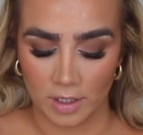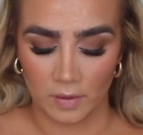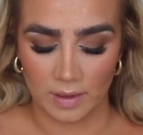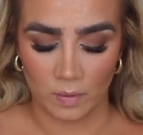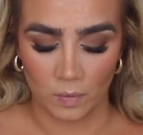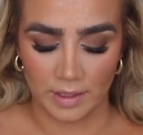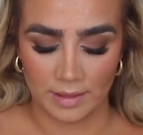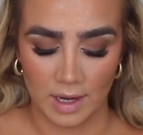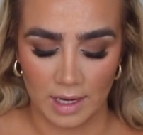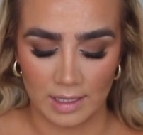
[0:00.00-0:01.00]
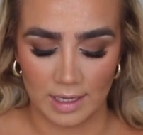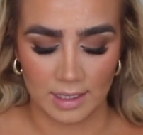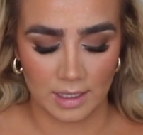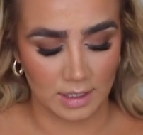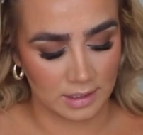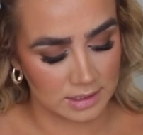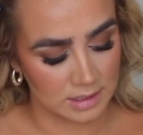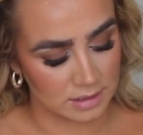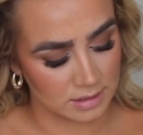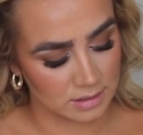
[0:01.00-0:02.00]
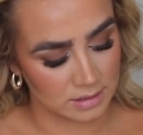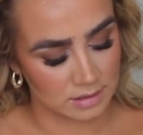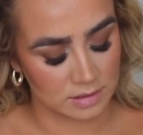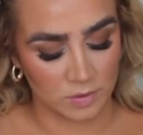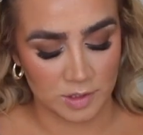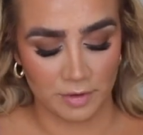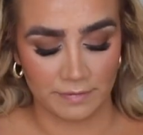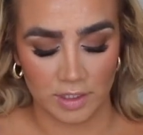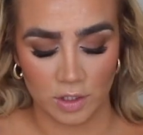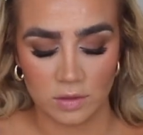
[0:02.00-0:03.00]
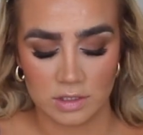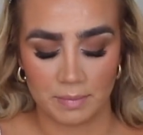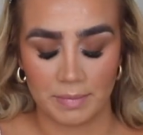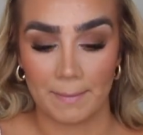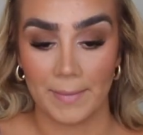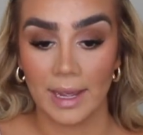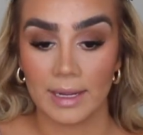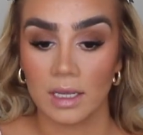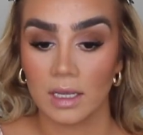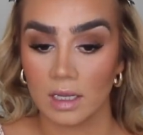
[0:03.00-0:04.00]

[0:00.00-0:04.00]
to go in with highlighter. Is this Whisper of Guilt by MAC?